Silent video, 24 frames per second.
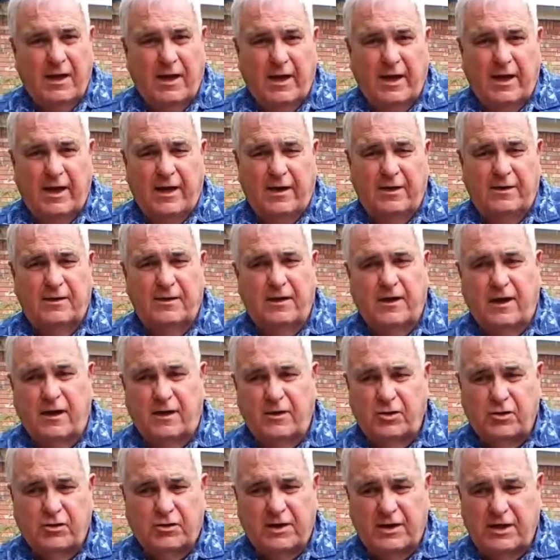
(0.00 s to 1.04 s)
And
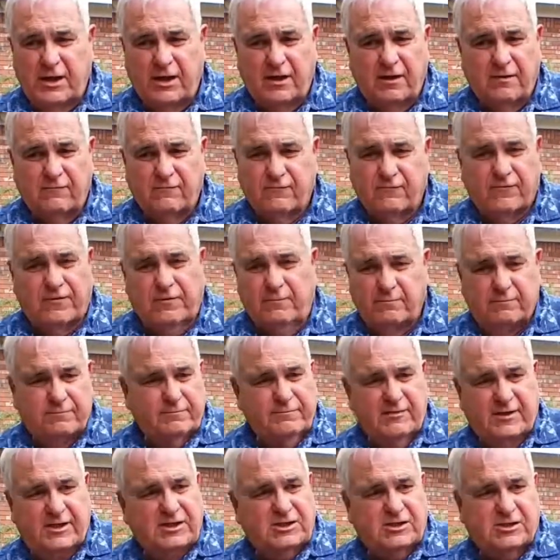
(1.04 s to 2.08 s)
you can eat it from
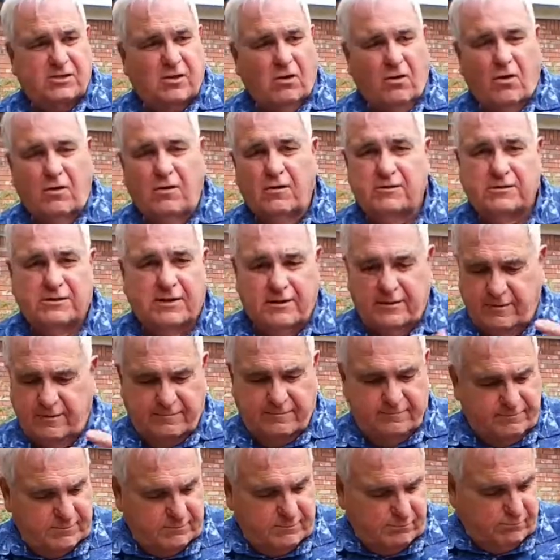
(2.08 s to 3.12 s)
this tall to
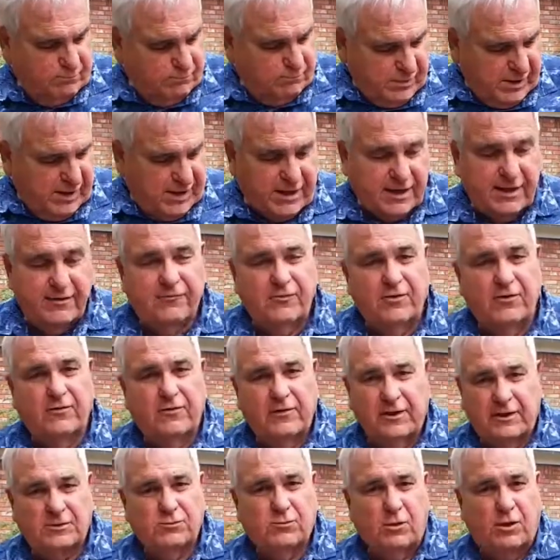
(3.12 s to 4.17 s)
big,
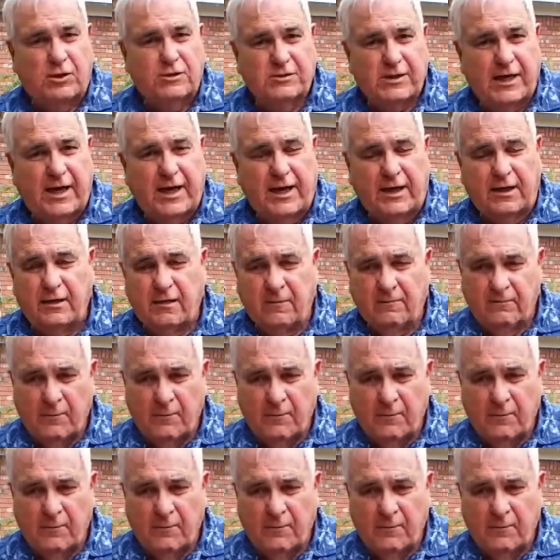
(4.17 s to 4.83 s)
that's where it's at.